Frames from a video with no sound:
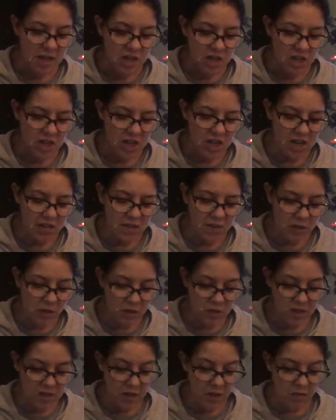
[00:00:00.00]
She could feel
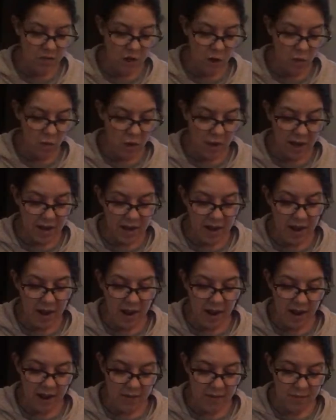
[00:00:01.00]
herself go red and
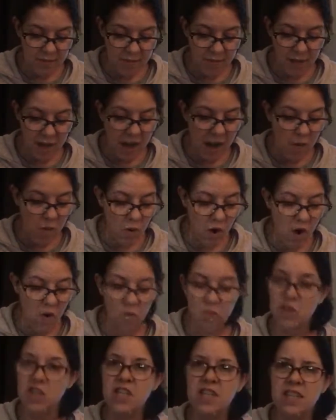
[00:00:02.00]
hot. But I
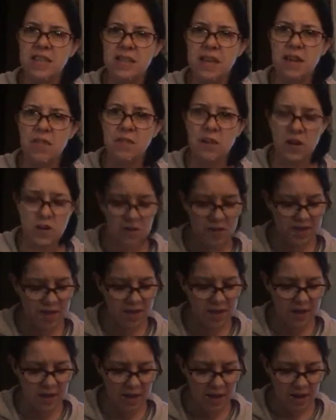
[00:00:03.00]
won't, she said
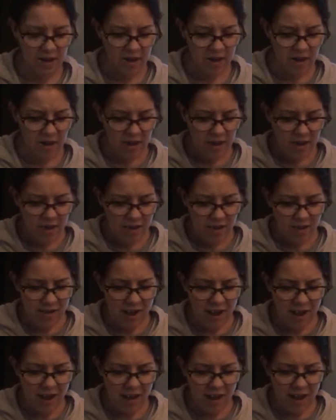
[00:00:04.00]
fiercely.
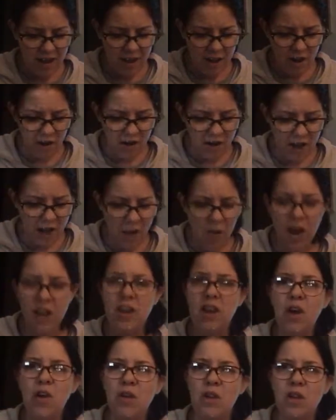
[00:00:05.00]
Now I
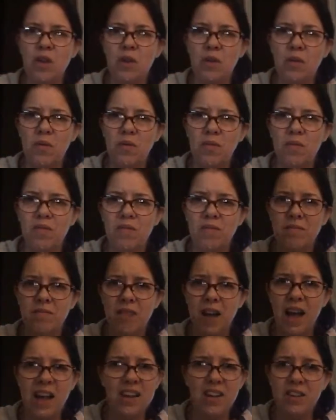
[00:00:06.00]
know you.
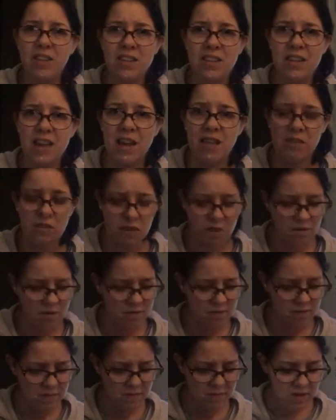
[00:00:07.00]
I couldn't ever.
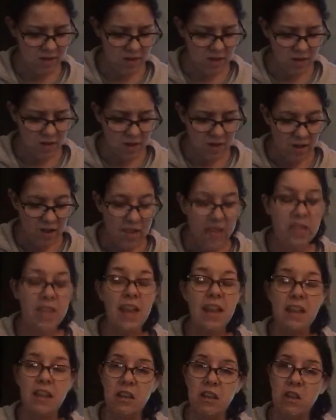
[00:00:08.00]

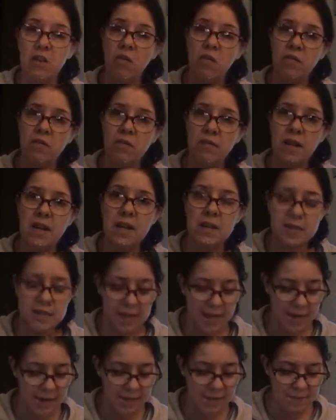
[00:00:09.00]
Thank you, he
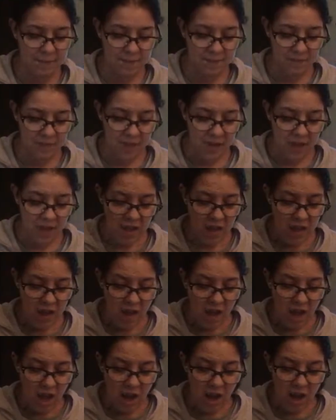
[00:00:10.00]
said.
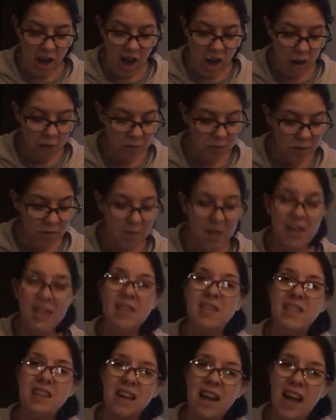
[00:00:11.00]
A
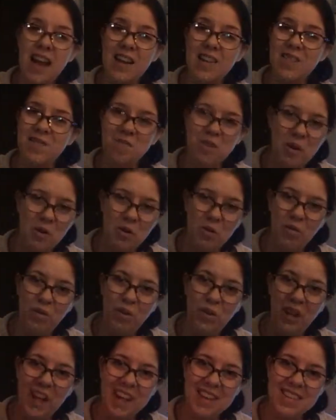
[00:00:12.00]
compliment as
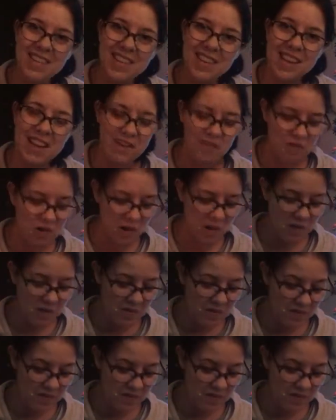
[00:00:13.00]
beautiful as the giver.